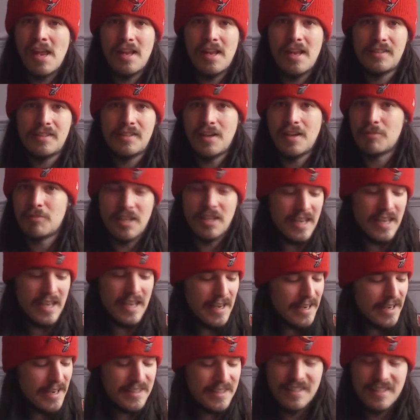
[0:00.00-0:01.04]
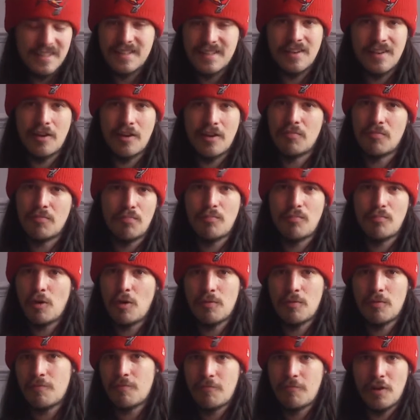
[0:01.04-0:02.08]
In terms of needs,
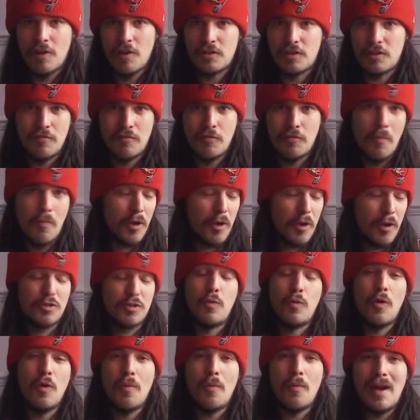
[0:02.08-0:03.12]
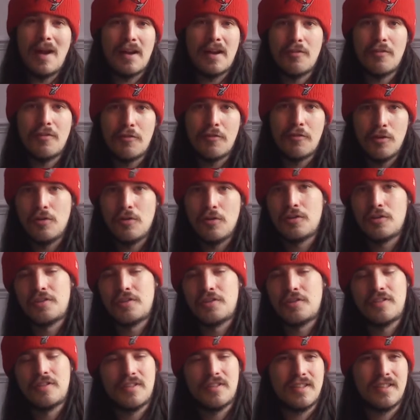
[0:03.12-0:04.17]
first and foremost, quarterback, of
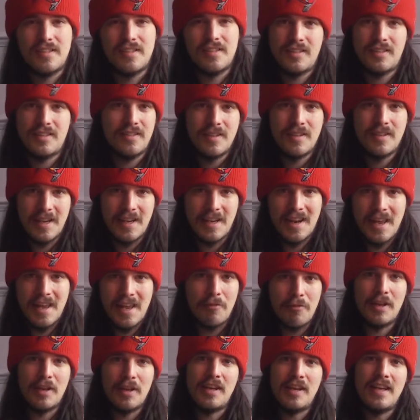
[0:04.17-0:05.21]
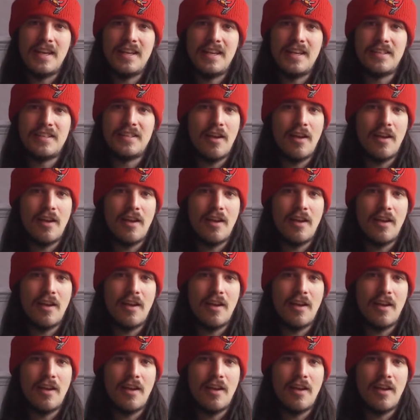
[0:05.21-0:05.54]
course. It's a glaring need.